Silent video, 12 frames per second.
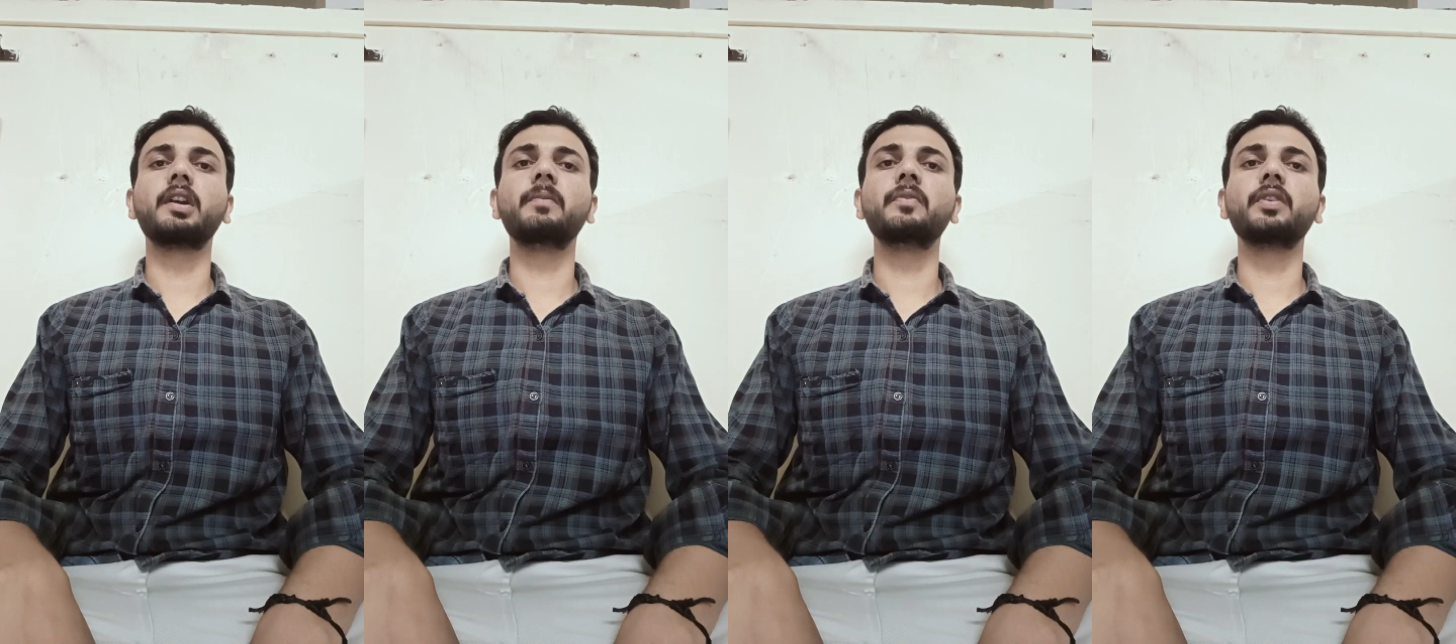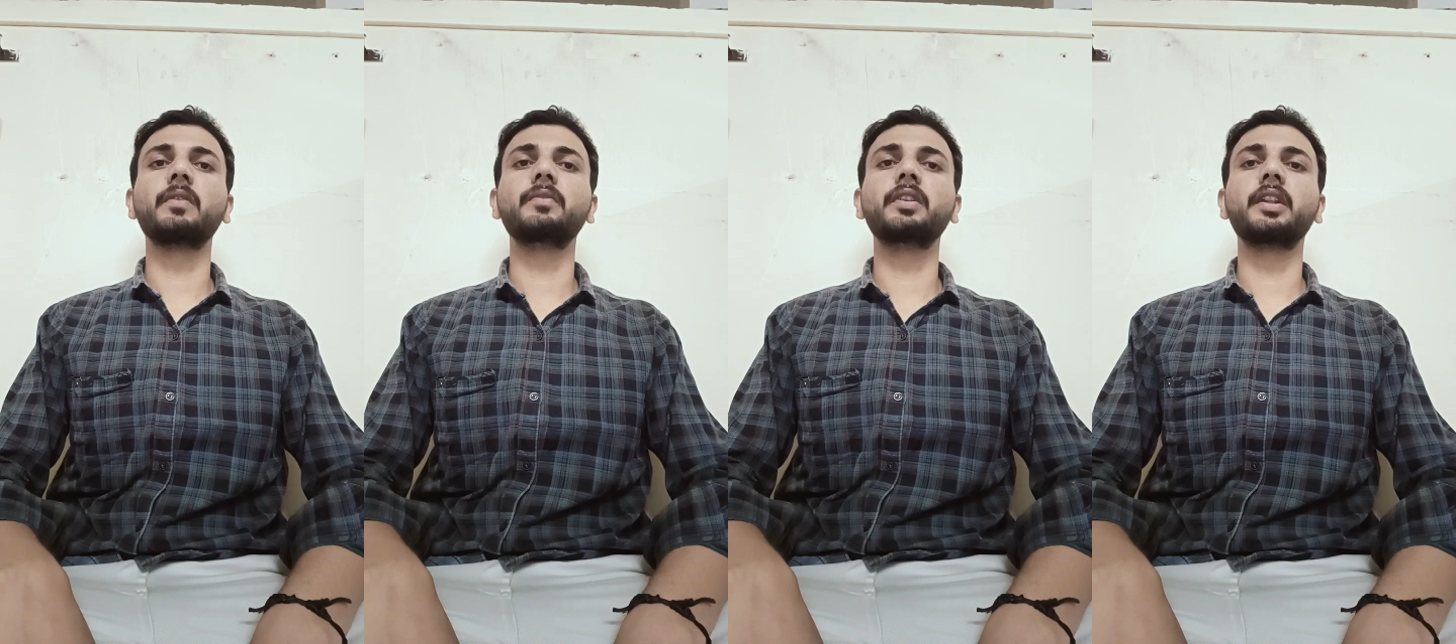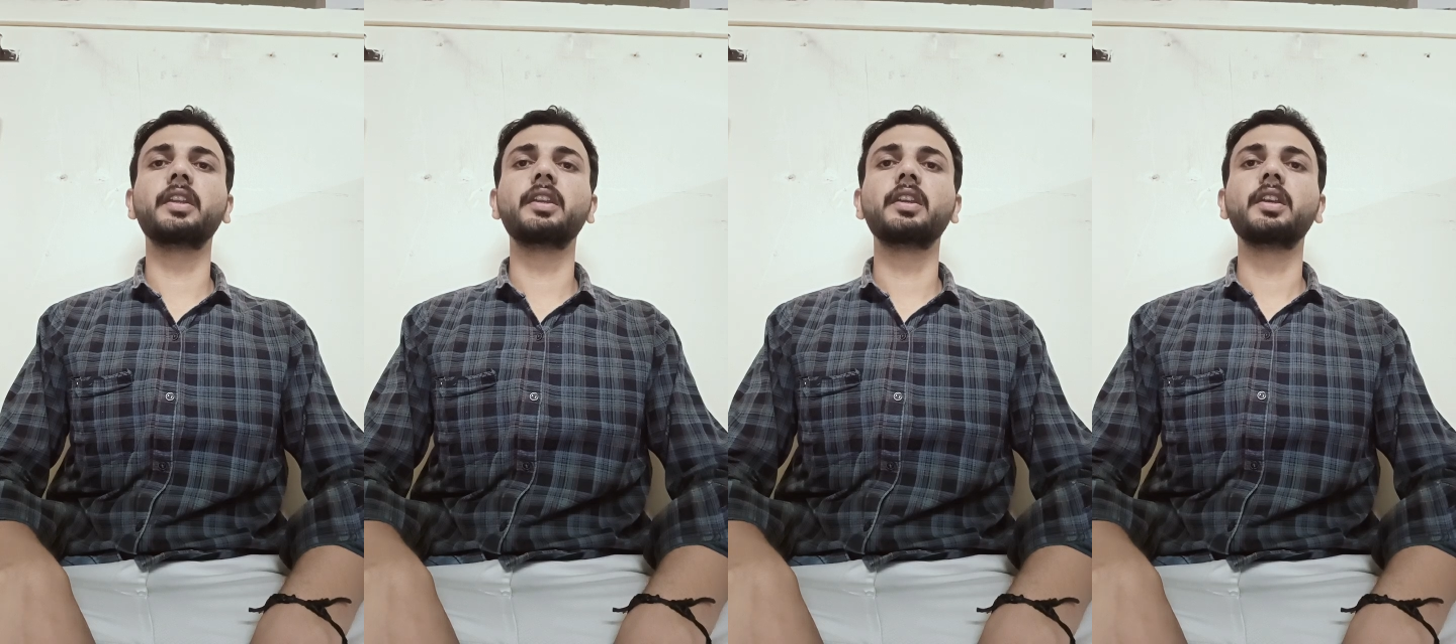absorb the
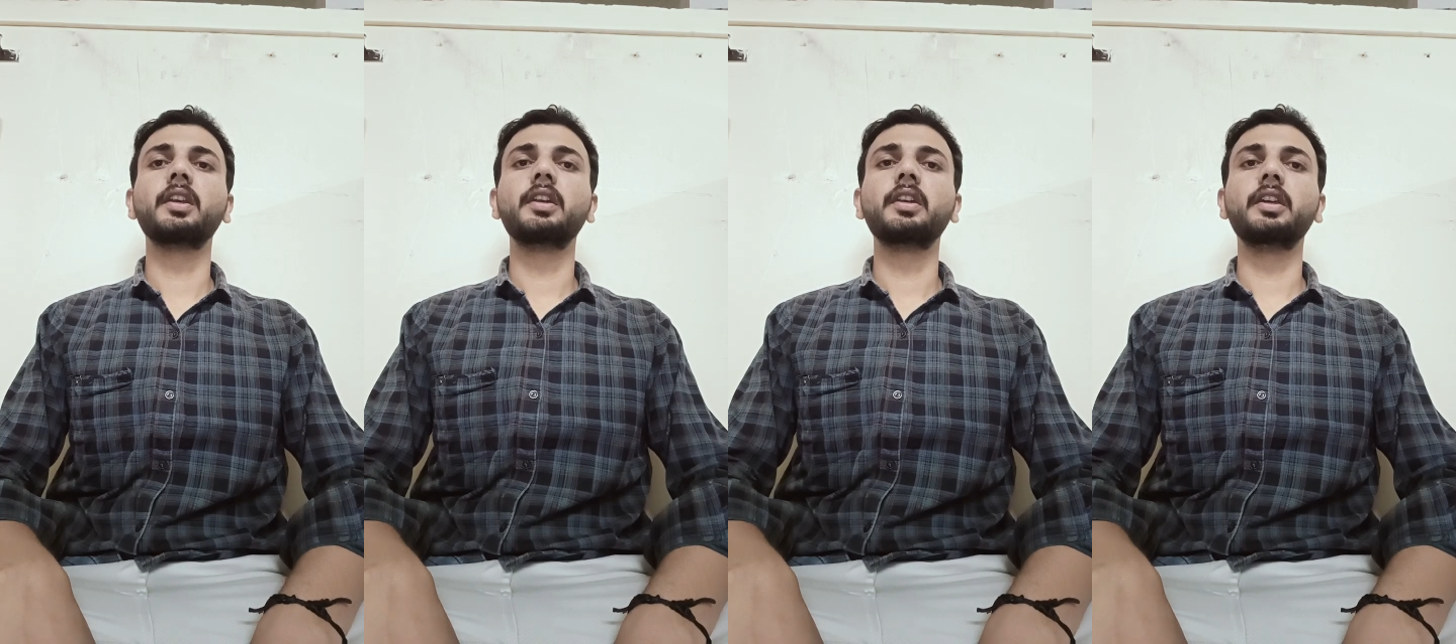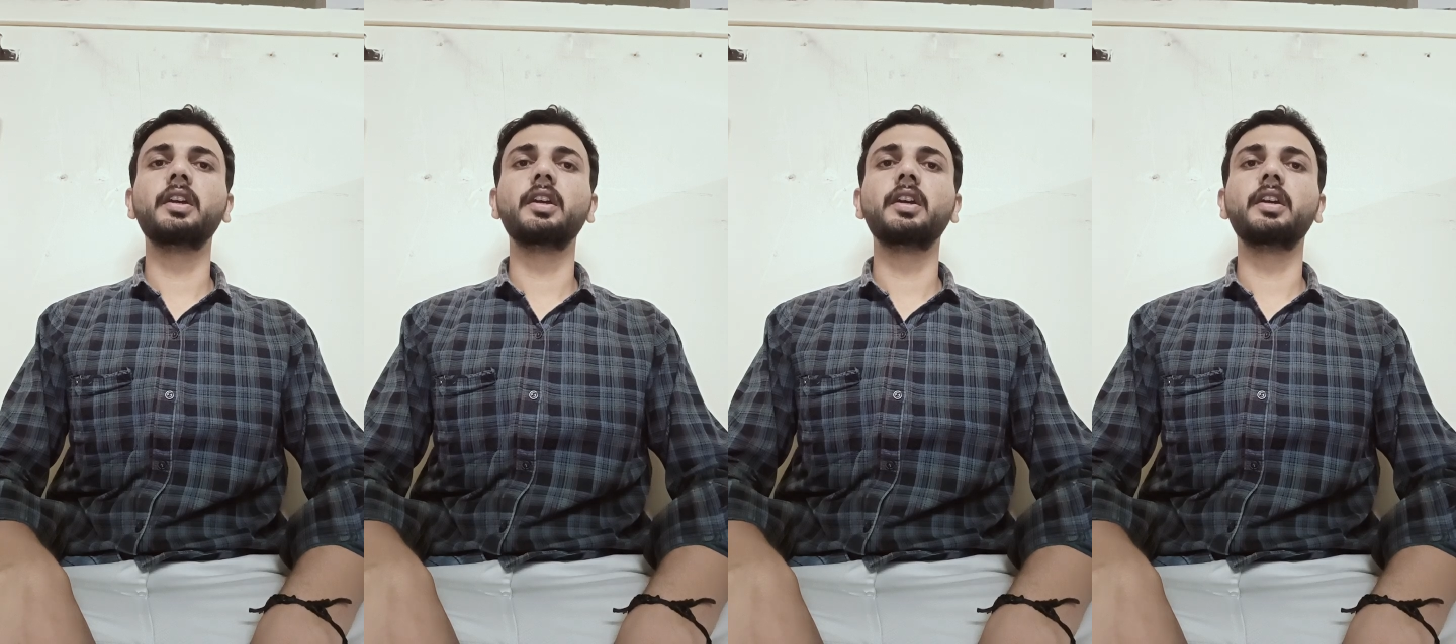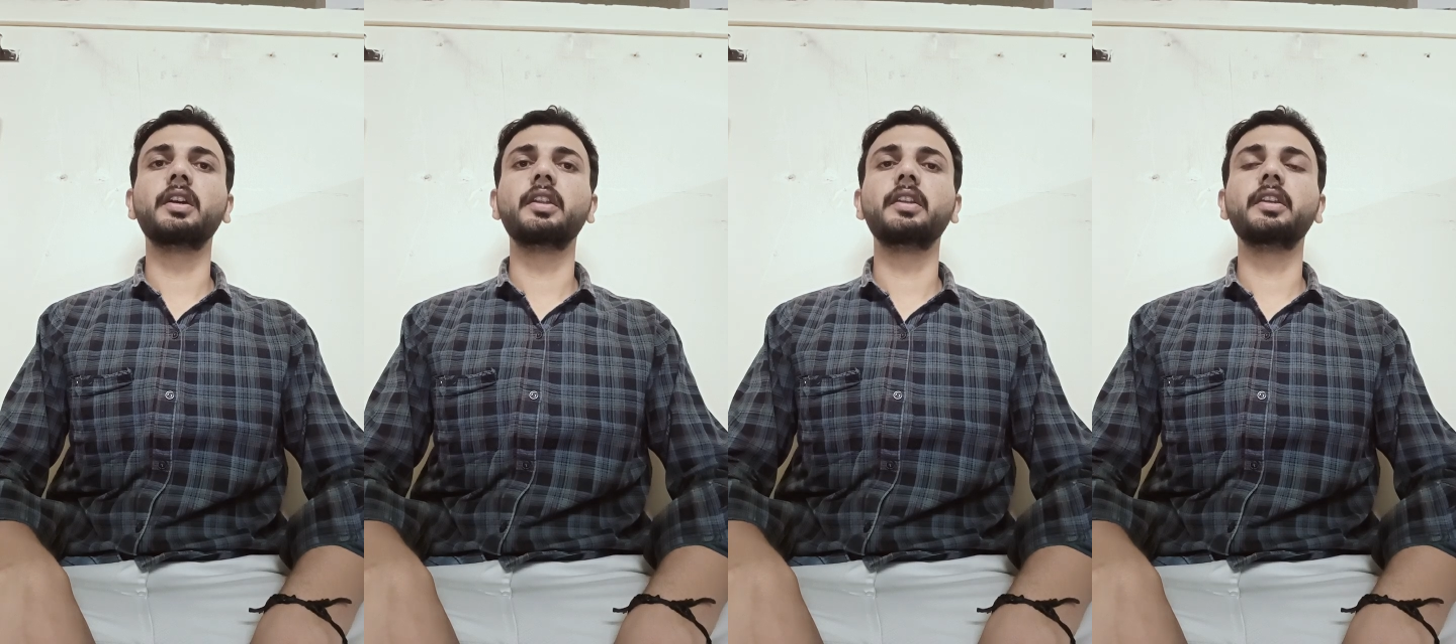
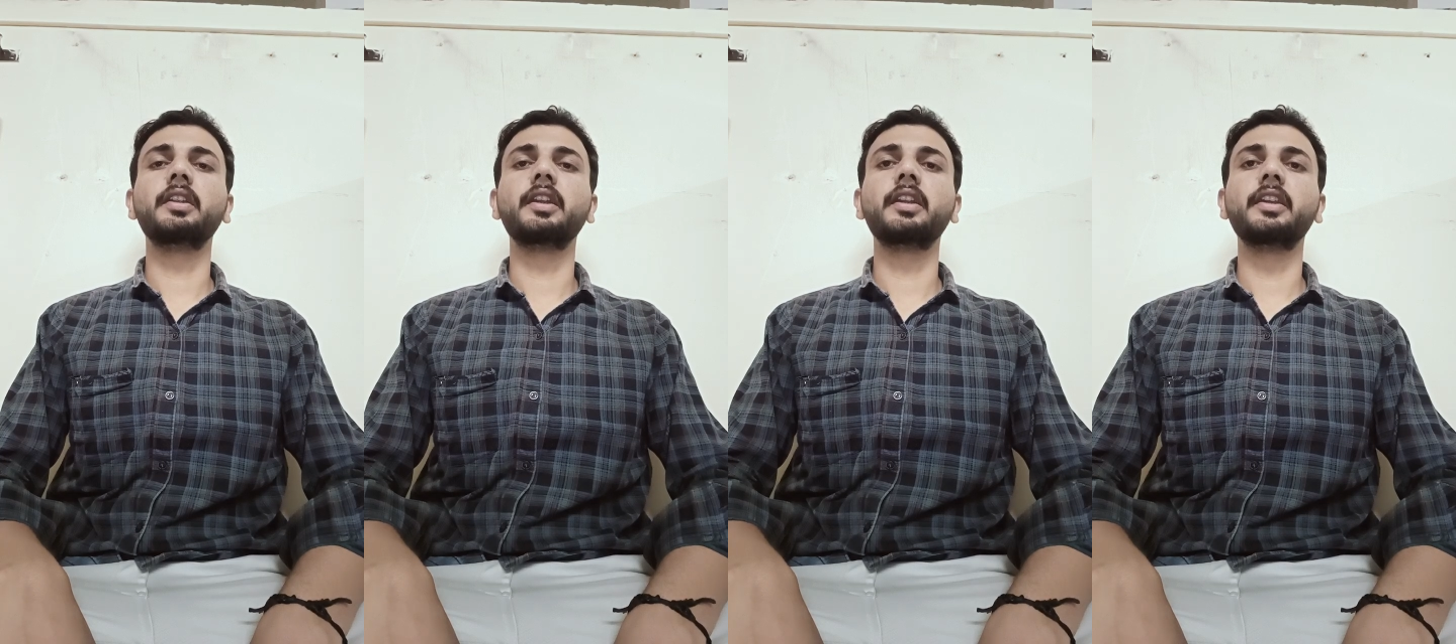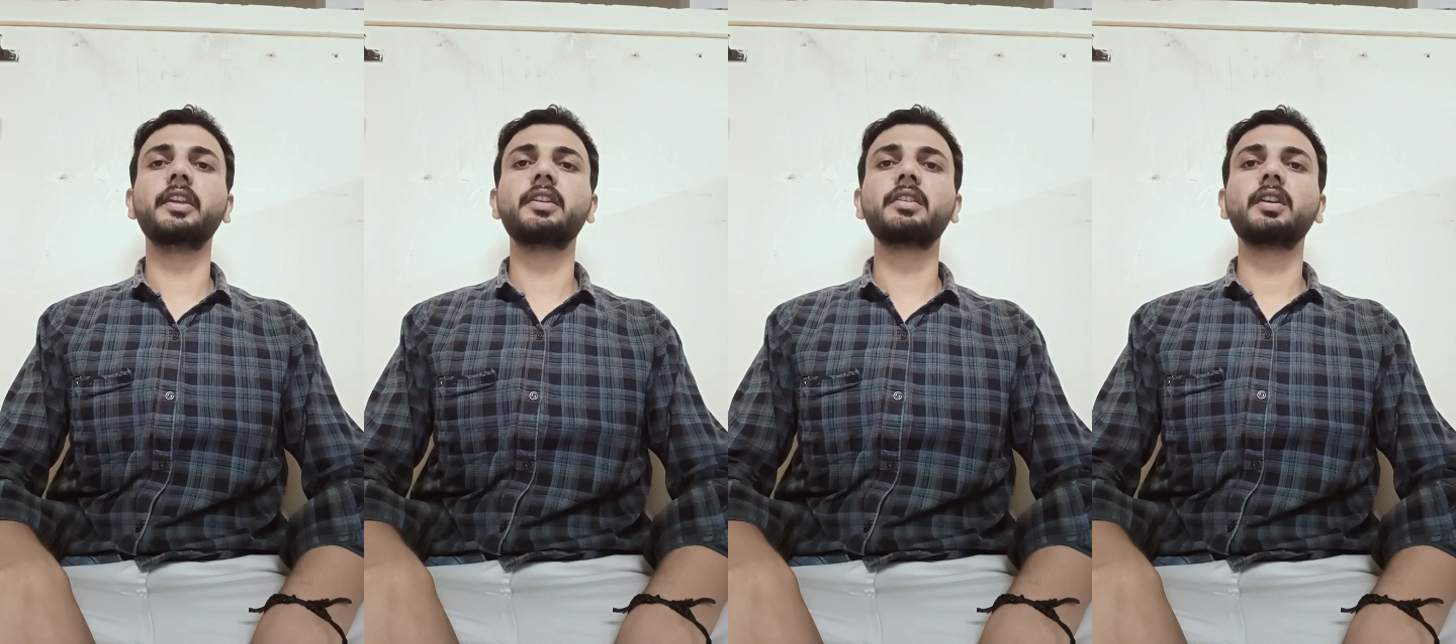re-radiate.